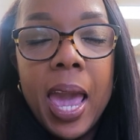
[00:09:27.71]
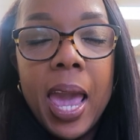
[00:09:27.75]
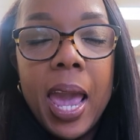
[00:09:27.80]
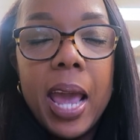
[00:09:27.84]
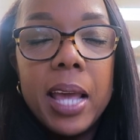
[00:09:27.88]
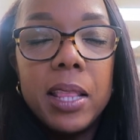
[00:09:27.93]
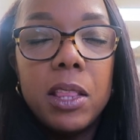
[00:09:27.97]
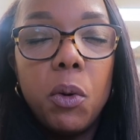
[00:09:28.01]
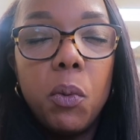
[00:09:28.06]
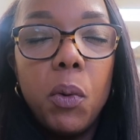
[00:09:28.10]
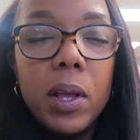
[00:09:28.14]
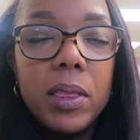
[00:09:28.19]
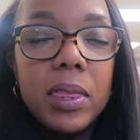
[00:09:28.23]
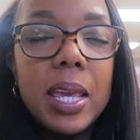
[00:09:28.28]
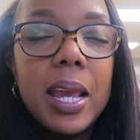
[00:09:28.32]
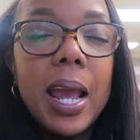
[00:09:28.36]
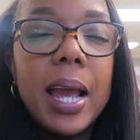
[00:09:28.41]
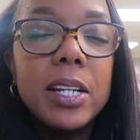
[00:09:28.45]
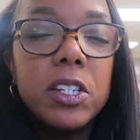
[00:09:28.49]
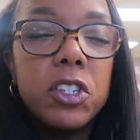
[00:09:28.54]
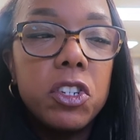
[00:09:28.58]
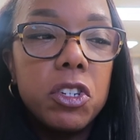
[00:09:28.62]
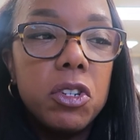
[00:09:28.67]
And the one thing
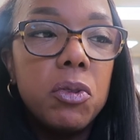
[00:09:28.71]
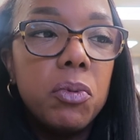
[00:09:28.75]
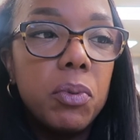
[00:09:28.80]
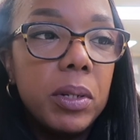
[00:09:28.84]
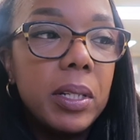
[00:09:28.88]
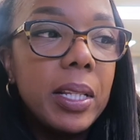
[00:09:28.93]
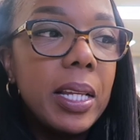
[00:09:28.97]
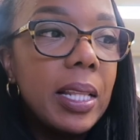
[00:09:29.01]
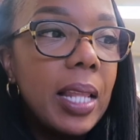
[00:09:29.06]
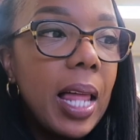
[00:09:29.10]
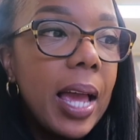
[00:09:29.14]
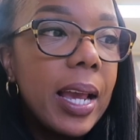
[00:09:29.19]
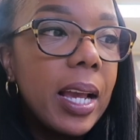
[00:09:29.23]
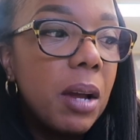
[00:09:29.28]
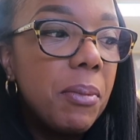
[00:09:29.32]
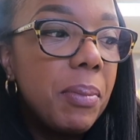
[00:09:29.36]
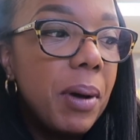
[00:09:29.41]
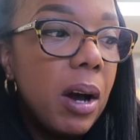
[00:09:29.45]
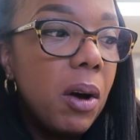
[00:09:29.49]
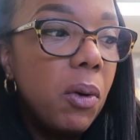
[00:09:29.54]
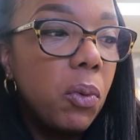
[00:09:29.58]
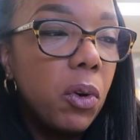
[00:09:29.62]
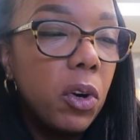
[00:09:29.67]
I do really like
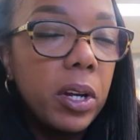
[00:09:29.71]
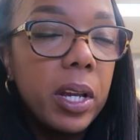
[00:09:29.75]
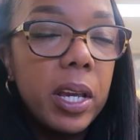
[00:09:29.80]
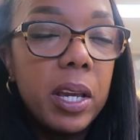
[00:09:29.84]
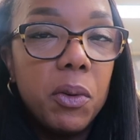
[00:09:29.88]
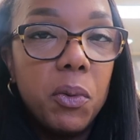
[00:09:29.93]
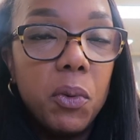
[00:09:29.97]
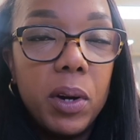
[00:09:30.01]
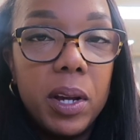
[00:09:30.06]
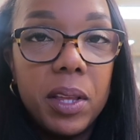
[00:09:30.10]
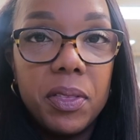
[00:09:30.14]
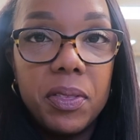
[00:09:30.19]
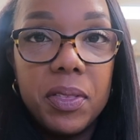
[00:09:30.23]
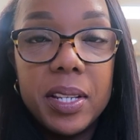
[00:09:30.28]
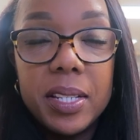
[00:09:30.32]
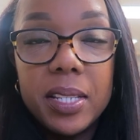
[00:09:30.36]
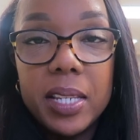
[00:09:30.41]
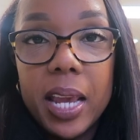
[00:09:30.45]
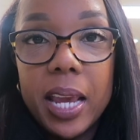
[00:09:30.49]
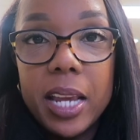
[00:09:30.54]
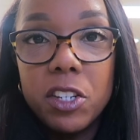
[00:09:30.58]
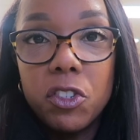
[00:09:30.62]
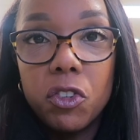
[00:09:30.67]
about working with this
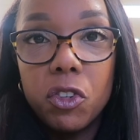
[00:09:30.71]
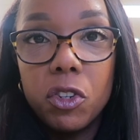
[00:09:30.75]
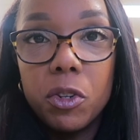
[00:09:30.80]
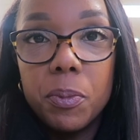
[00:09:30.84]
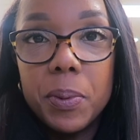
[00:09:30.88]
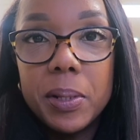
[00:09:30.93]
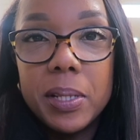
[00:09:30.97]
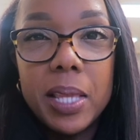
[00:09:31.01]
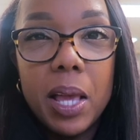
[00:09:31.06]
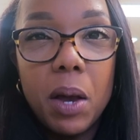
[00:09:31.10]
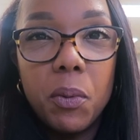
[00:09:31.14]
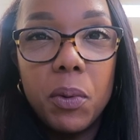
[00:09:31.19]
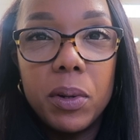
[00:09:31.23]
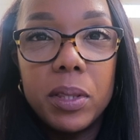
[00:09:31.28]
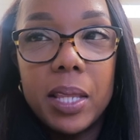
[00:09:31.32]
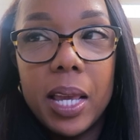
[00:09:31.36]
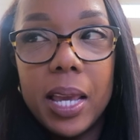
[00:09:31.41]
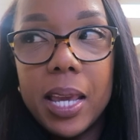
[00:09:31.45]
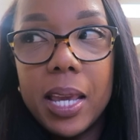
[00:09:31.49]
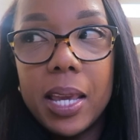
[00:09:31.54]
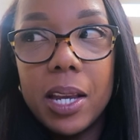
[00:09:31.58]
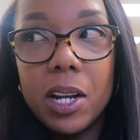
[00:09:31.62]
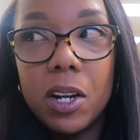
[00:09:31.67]
age group is that when
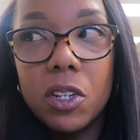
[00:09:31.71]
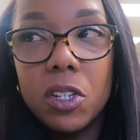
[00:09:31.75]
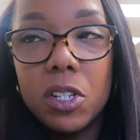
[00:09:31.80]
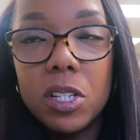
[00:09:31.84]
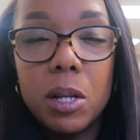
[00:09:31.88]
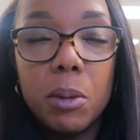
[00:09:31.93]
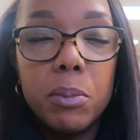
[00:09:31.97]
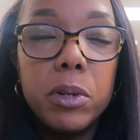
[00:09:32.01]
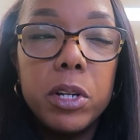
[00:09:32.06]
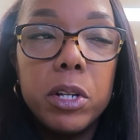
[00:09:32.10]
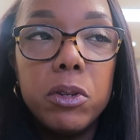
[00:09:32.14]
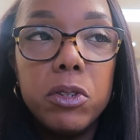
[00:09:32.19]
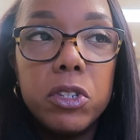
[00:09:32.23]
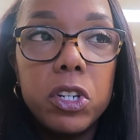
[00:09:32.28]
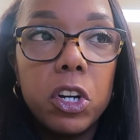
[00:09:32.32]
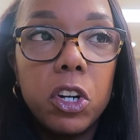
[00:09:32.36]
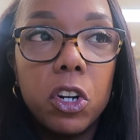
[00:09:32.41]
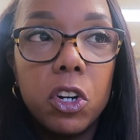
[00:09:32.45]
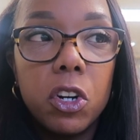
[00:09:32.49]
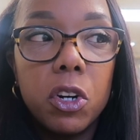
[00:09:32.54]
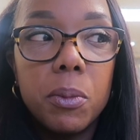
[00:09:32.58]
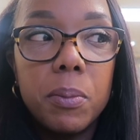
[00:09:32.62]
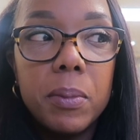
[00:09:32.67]
they hear some new
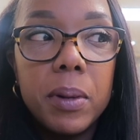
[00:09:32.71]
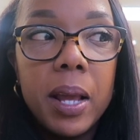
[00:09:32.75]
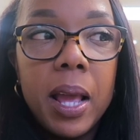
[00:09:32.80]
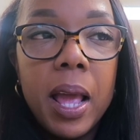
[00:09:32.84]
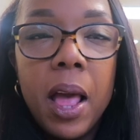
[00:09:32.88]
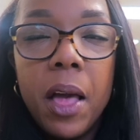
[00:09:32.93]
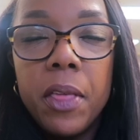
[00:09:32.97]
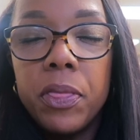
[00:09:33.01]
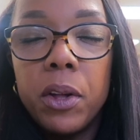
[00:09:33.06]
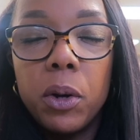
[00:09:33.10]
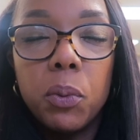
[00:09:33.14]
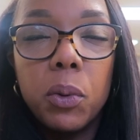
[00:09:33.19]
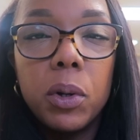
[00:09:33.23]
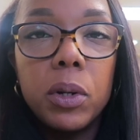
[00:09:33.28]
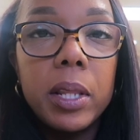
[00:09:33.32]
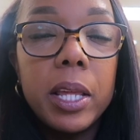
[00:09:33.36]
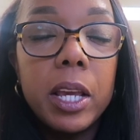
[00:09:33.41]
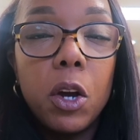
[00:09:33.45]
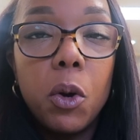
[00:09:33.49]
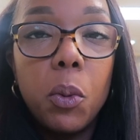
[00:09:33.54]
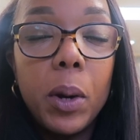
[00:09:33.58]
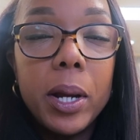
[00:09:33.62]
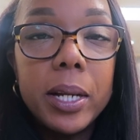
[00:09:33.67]
term, they're
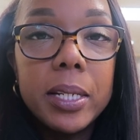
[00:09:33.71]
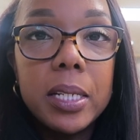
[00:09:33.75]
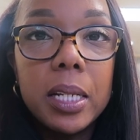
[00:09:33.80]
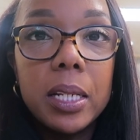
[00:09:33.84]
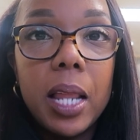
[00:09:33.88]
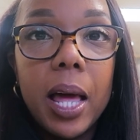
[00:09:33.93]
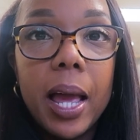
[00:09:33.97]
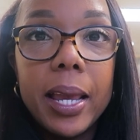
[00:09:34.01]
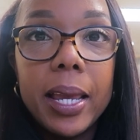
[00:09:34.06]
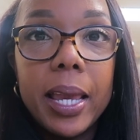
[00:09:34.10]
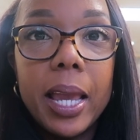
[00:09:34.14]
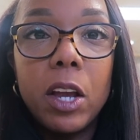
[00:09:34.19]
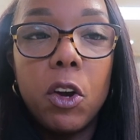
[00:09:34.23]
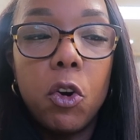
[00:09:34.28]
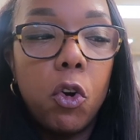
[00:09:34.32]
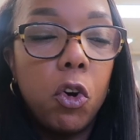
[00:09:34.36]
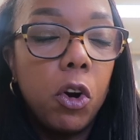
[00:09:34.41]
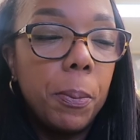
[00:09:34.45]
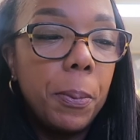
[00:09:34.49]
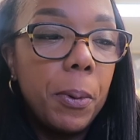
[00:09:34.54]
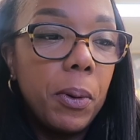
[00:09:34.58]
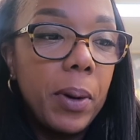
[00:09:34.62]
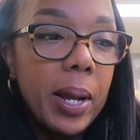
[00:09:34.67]
really quick to like
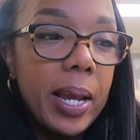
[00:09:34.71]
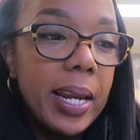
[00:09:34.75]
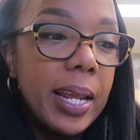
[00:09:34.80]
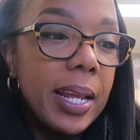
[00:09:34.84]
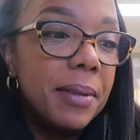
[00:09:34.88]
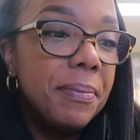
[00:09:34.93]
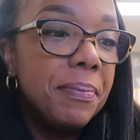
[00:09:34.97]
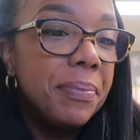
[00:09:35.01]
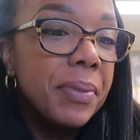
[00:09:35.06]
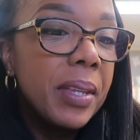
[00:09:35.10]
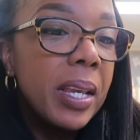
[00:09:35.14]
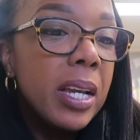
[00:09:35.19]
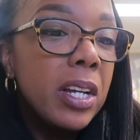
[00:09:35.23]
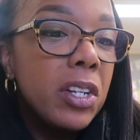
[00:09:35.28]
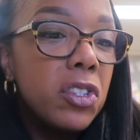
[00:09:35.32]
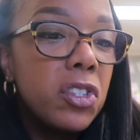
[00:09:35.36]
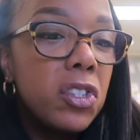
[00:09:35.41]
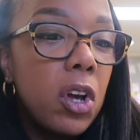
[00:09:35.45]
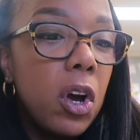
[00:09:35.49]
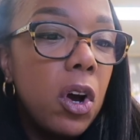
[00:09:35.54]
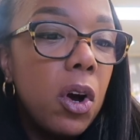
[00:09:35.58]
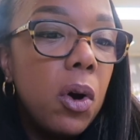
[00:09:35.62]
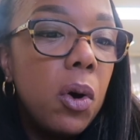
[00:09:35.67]
incorporate it.
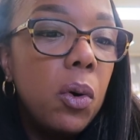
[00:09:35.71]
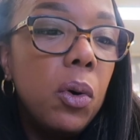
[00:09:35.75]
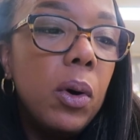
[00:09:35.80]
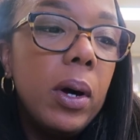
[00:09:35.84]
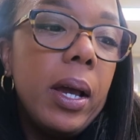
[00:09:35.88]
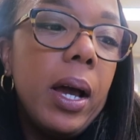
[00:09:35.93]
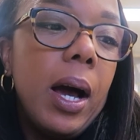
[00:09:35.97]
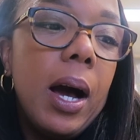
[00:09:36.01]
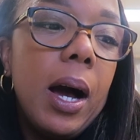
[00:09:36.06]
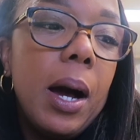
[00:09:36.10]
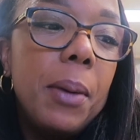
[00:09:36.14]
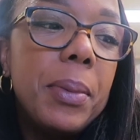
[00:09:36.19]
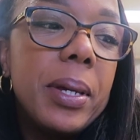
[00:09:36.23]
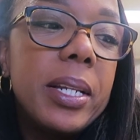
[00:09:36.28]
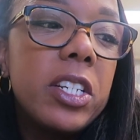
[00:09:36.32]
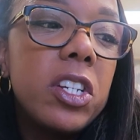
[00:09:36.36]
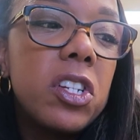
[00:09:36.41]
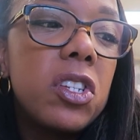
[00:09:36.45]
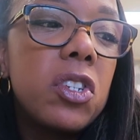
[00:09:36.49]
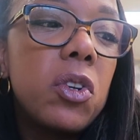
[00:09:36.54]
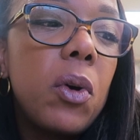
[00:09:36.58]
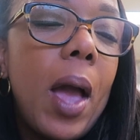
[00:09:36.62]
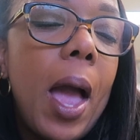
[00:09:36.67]
So um, it
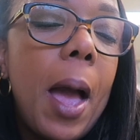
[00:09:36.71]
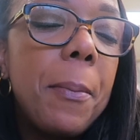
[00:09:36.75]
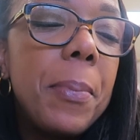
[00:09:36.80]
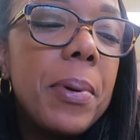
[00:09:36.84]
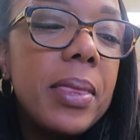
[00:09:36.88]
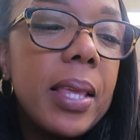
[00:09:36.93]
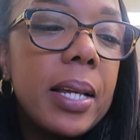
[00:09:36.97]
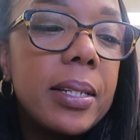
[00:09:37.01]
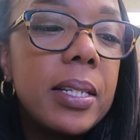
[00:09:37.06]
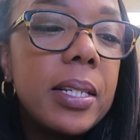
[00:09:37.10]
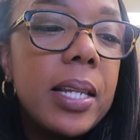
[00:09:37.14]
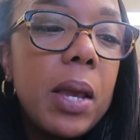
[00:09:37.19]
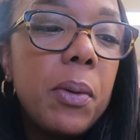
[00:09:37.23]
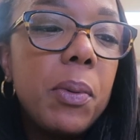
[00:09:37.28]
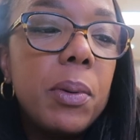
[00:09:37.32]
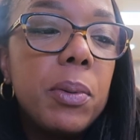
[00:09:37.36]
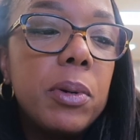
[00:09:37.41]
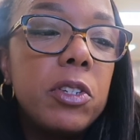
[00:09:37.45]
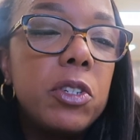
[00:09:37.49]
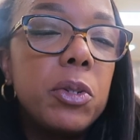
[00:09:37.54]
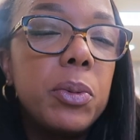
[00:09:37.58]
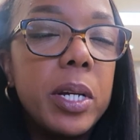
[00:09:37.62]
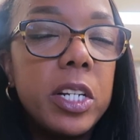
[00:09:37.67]
just so happened that today we
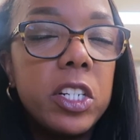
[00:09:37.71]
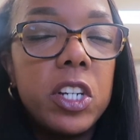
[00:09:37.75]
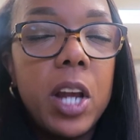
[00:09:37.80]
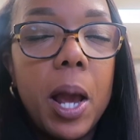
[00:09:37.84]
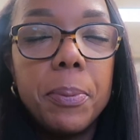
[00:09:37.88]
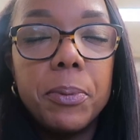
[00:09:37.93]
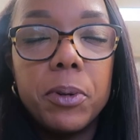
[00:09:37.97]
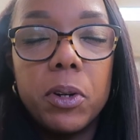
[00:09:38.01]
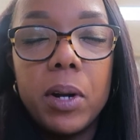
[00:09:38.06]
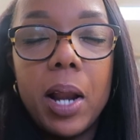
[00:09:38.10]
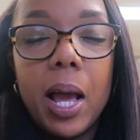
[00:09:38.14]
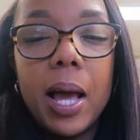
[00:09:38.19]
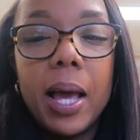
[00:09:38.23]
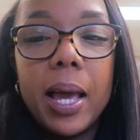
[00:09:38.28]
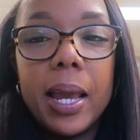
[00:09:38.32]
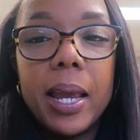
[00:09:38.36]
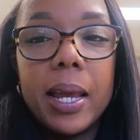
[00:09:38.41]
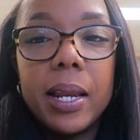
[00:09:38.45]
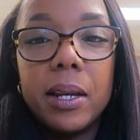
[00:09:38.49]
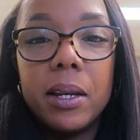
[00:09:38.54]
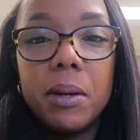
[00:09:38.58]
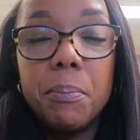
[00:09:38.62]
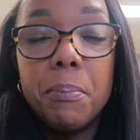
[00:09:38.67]
were doing chapter
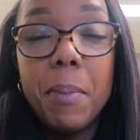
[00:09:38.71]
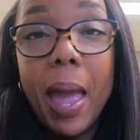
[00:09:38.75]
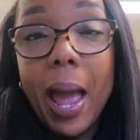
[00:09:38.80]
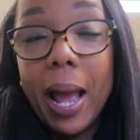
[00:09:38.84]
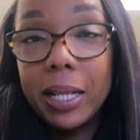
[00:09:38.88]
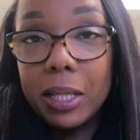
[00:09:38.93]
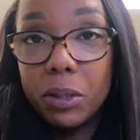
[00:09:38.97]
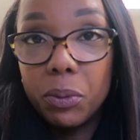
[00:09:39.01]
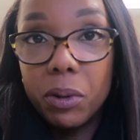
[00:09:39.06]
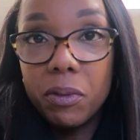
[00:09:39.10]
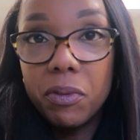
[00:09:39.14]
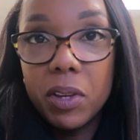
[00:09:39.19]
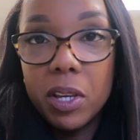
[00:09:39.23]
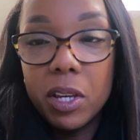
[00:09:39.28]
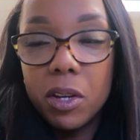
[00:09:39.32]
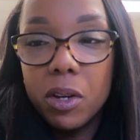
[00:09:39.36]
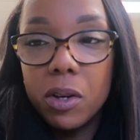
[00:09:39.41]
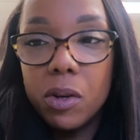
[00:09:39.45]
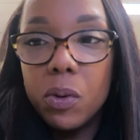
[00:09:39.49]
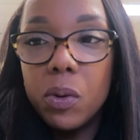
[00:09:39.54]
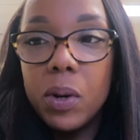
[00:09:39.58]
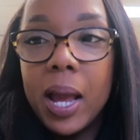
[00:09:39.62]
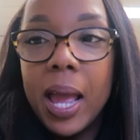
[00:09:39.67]
nine math staff
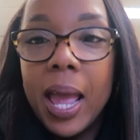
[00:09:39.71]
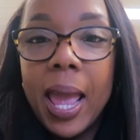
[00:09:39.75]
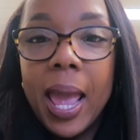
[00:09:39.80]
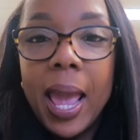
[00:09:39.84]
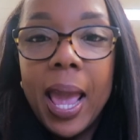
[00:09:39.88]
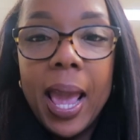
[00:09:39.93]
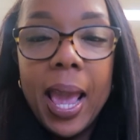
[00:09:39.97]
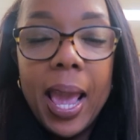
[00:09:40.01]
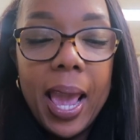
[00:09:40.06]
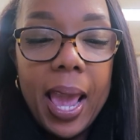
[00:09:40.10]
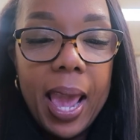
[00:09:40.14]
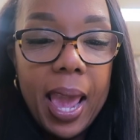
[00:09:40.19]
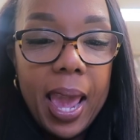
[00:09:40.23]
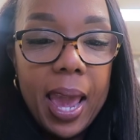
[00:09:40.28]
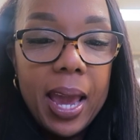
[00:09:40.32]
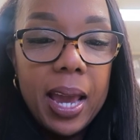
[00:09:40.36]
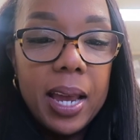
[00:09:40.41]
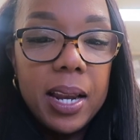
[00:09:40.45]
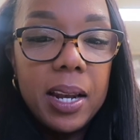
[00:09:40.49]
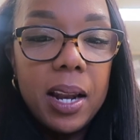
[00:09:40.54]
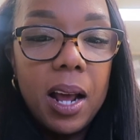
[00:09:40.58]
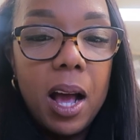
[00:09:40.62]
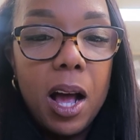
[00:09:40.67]
review
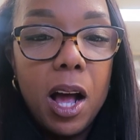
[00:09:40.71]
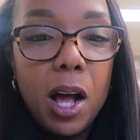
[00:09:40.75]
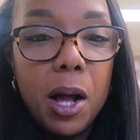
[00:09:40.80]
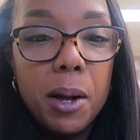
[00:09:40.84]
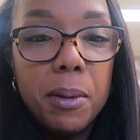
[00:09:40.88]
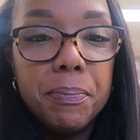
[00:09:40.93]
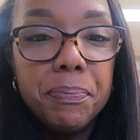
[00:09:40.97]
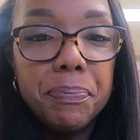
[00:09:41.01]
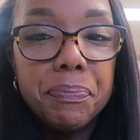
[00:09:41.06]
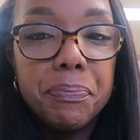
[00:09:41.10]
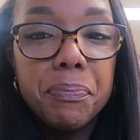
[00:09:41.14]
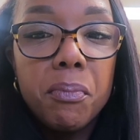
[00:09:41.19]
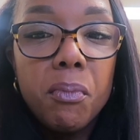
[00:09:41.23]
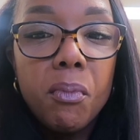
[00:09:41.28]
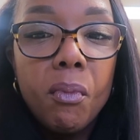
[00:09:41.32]
and um,